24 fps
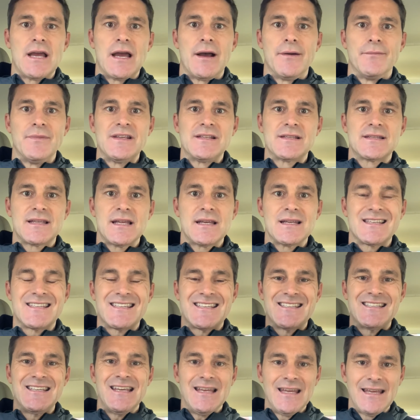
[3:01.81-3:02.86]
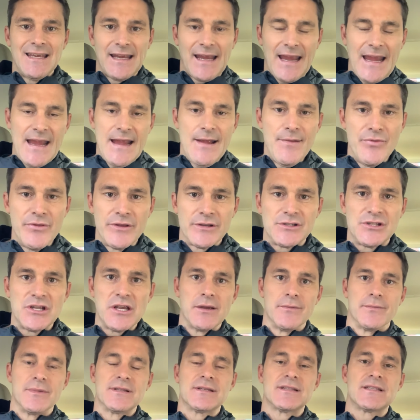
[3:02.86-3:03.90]
instead of sitting in the
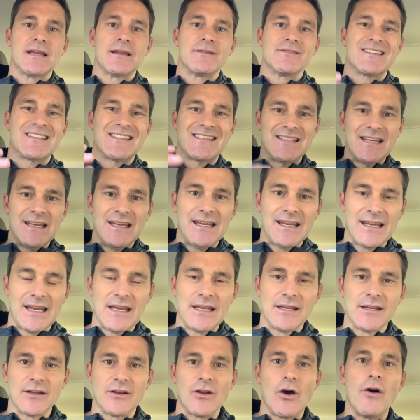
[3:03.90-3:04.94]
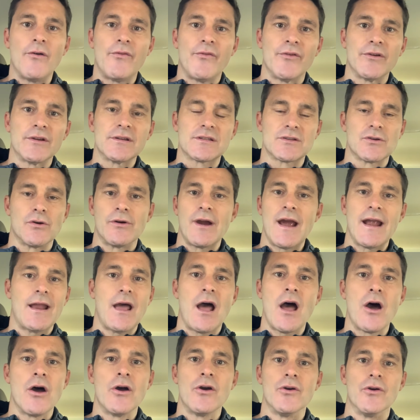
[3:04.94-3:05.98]
gym, instead of sitting in an office or at
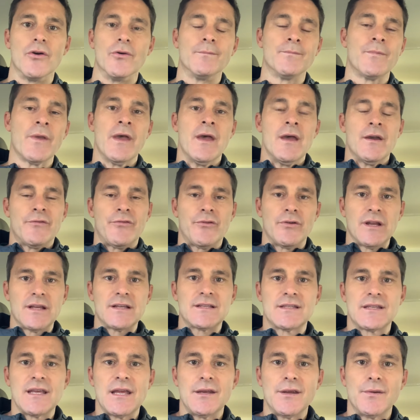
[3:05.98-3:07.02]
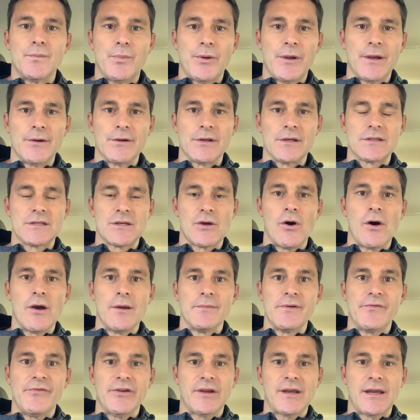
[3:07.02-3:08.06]
home for an extended period of time,
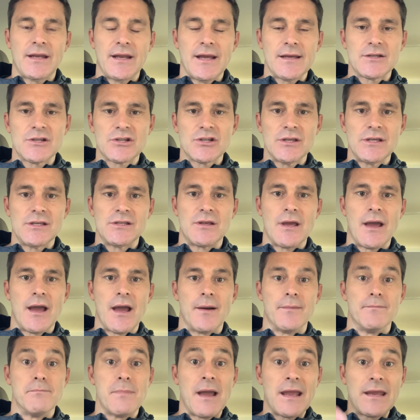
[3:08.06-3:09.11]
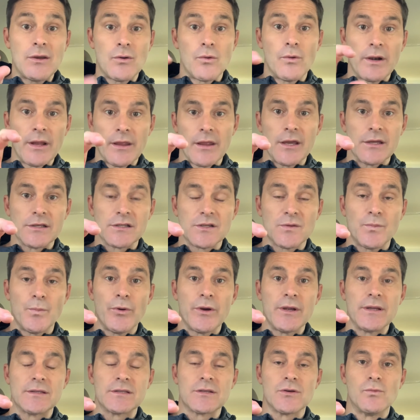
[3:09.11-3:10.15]
if you can actually make one of those
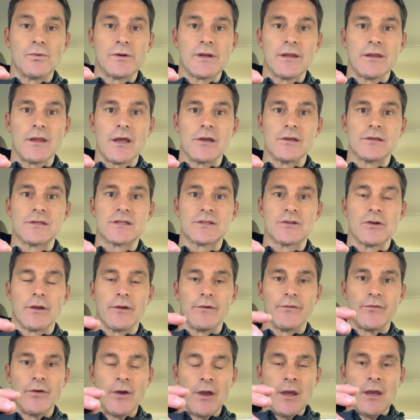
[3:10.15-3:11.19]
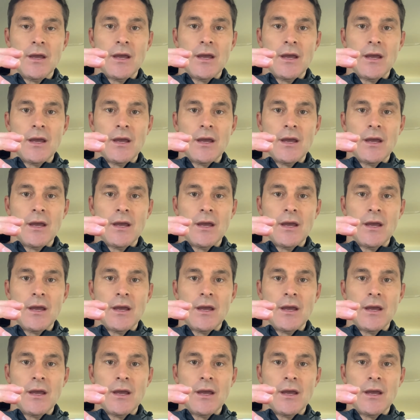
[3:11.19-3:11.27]
sprints or one of those sort of